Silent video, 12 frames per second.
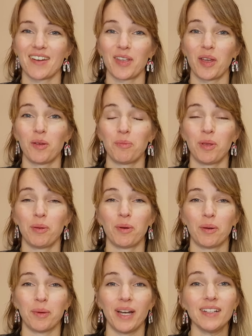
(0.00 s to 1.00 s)
I hope you
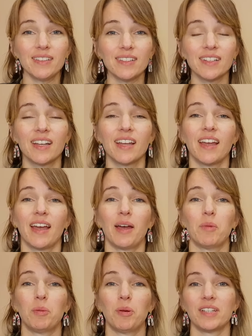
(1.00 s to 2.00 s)
are well.
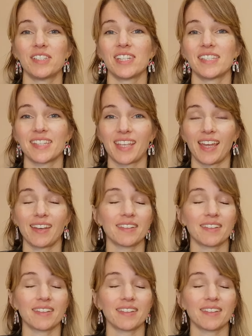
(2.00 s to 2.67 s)
Apologies again,